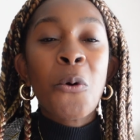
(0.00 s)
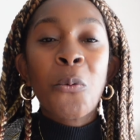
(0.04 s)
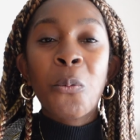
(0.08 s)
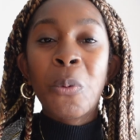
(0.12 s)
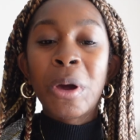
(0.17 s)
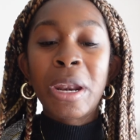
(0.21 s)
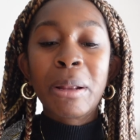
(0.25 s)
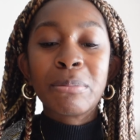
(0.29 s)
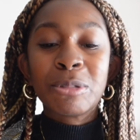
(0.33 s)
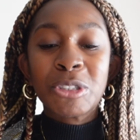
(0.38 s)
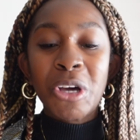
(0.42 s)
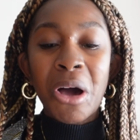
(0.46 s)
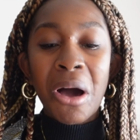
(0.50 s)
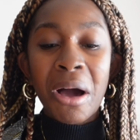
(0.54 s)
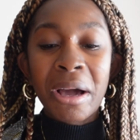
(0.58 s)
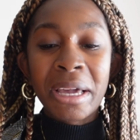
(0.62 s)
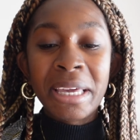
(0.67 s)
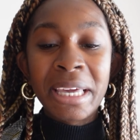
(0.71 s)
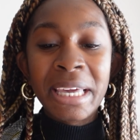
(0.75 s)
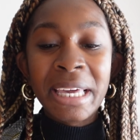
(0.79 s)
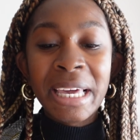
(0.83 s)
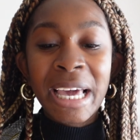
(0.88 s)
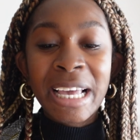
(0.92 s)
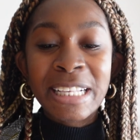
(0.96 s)
when I'm
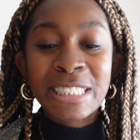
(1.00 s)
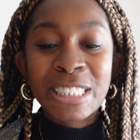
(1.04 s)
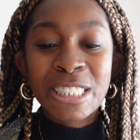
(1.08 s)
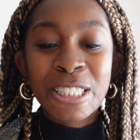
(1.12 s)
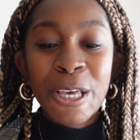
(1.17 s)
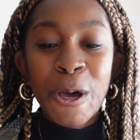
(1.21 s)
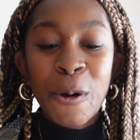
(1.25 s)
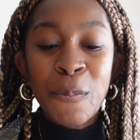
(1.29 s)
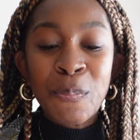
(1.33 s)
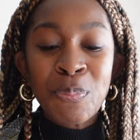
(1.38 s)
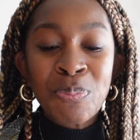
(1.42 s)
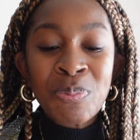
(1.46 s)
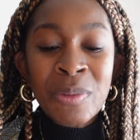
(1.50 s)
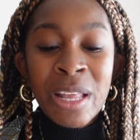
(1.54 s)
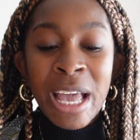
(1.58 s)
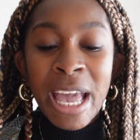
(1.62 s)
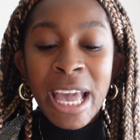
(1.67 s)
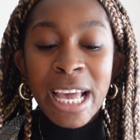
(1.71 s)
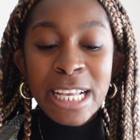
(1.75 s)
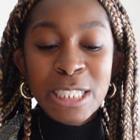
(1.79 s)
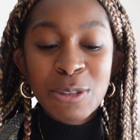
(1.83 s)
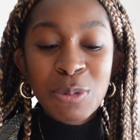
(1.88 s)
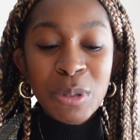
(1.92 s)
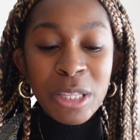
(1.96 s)
talking and so
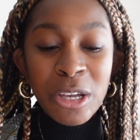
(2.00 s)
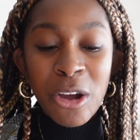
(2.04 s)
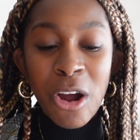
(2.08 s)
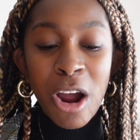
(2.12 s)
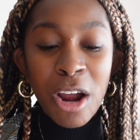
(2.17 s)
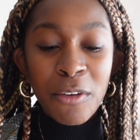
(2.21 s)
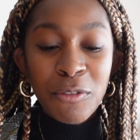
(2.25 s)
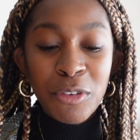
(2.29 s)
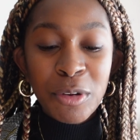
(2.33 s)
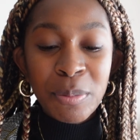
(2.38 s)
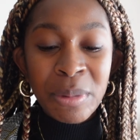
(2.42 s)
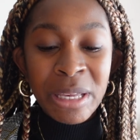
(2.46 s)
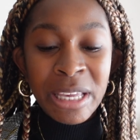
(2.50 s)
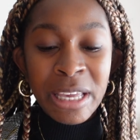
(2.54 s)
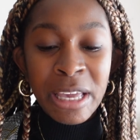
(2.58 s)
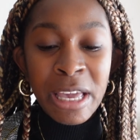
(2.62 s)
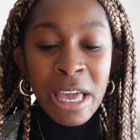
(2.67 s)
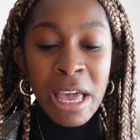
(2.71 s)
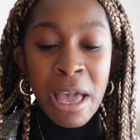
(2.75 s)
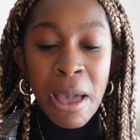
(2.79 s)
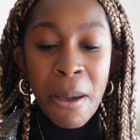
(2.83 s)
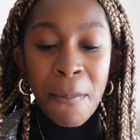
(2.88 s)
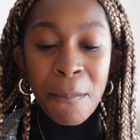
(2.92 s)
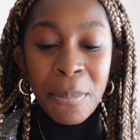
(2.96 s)
it's really hard for me
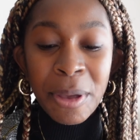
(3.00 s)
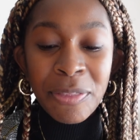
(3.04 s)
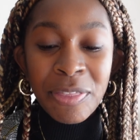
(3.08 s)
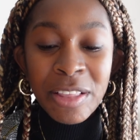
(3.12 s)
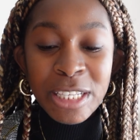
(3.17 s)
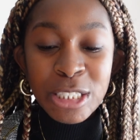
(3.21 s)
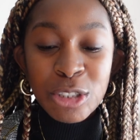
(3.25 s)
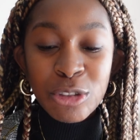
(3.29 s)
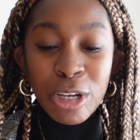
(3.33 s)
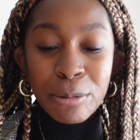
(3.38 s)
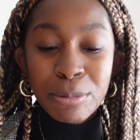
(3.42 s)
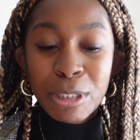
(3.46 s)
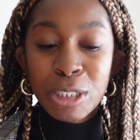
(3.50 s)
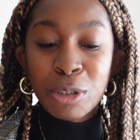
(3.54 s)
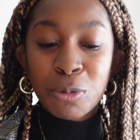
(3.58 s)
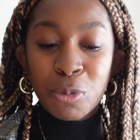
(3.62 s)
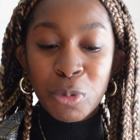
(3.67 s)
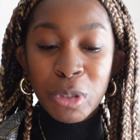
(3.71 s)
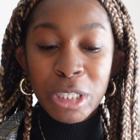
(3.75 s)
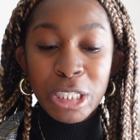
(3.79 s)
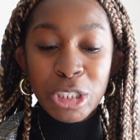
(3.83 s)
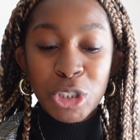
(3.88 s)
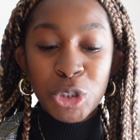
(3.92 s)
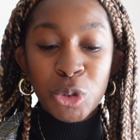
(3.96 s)
but this script is
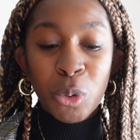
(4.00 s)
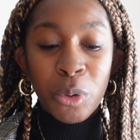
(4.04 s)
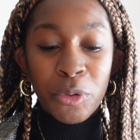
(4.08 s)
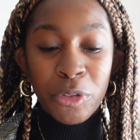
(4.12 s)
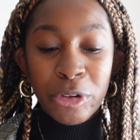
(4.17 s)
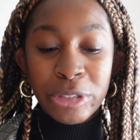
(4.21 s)
really short